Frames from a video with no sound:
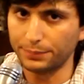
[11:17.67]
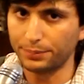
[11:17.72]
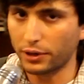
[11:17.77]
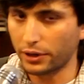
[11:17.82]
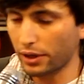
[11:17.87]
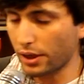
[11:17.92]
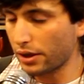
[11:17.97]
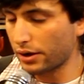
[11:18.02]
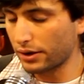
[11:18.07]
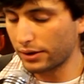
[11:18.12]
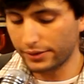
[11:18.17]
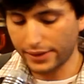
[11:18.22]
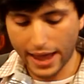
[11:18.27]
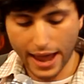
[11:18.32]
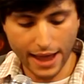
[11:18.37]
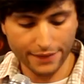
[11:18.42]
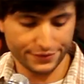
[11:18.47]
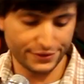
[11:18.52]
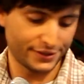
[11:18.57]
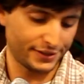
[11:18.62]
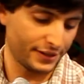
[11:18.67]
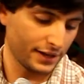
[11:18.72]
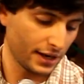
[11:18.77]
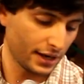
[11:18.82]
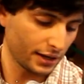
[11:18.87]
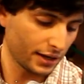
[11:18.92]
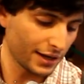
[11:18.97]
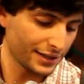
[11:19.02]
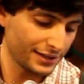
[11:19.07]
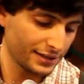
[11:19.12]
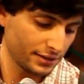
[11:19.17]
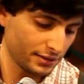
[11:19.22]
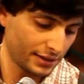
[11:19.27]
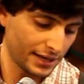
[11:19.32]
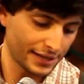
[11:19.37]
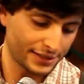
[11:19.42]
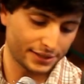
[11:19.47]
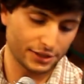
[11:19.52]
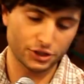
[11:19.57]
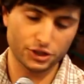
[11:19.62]
But other than that, this thing gets
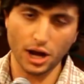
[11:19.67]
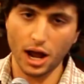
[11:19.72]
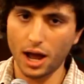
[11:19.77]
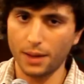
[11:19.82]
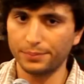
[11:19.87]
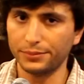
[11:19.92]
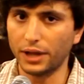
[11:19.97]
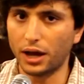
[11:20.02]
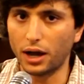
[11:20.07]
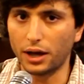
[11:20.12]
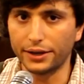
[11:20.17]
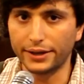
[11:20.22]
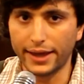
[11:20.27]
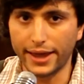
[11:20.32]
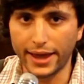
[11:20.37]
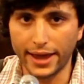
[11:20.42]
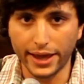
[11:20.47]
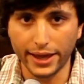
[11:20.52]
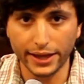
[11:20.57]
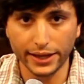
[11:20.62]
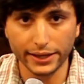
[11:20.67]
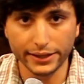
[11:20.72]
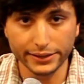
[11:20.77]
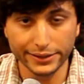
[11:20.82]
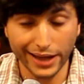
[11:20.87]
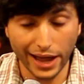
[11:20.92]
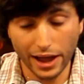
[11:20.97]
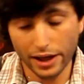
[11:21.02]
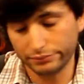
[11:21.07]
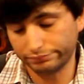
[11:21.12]
the job done, and